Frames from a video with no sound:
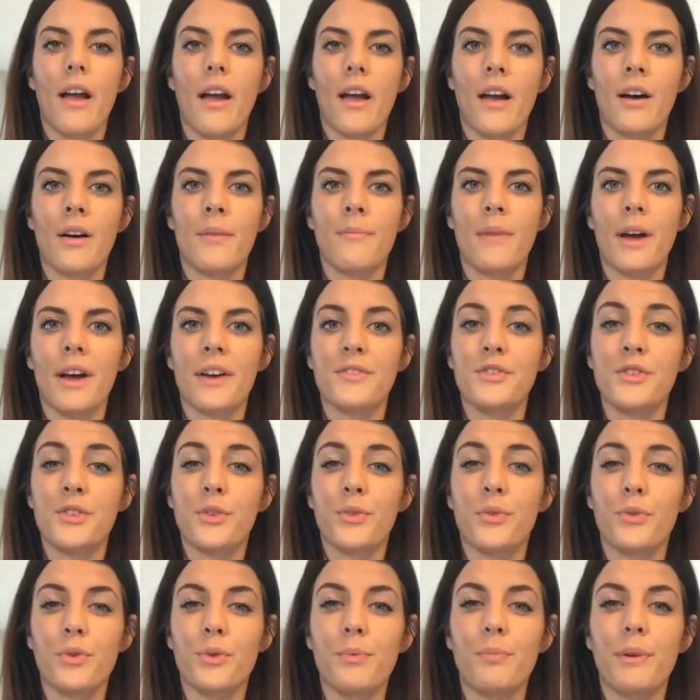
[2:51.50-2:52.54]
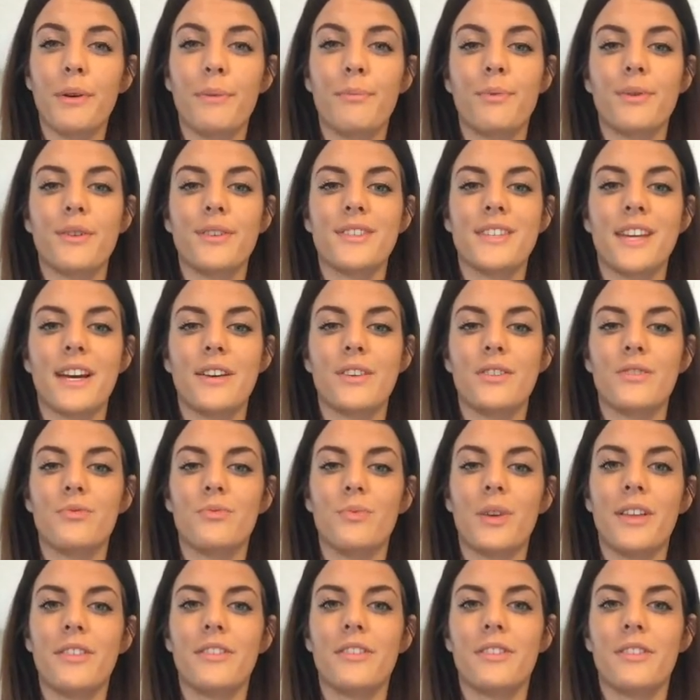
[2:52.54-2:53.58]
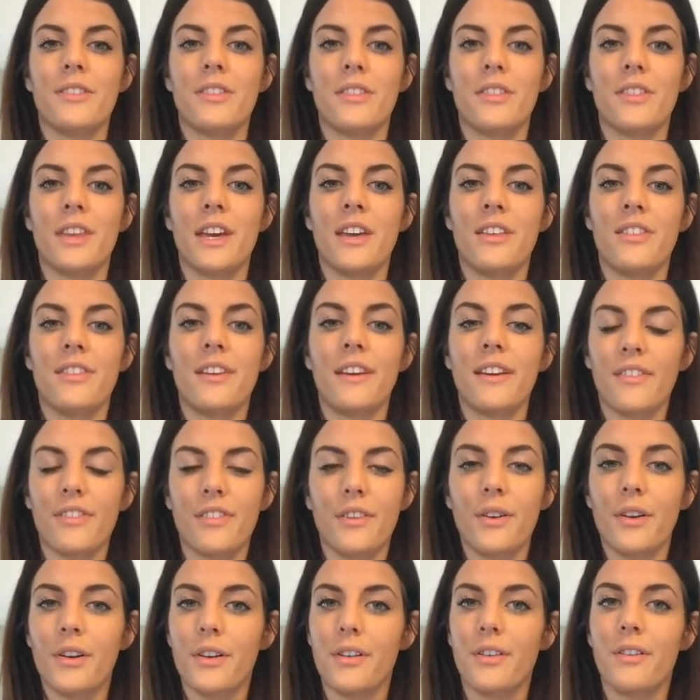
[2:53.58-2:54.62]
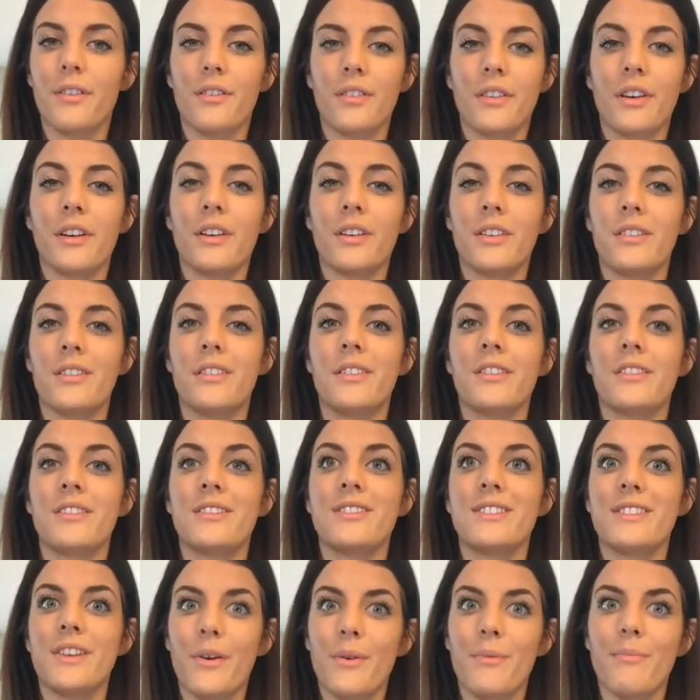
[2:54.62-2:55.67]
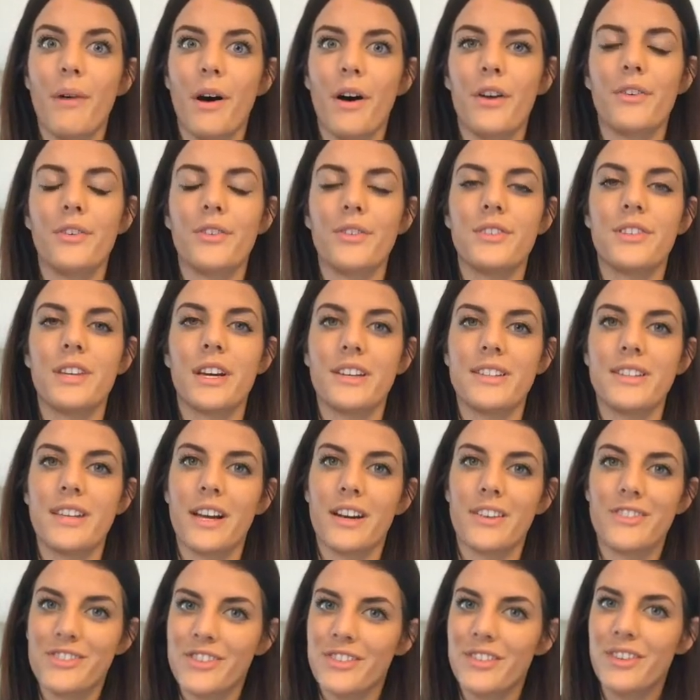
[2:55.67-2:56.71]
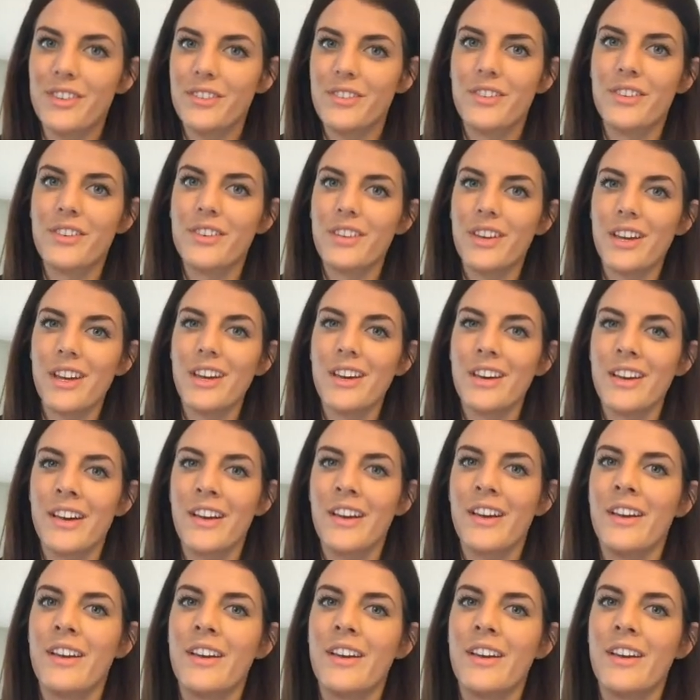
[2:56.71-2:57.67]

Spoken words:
as a group and present what they think the cell model does actually look like.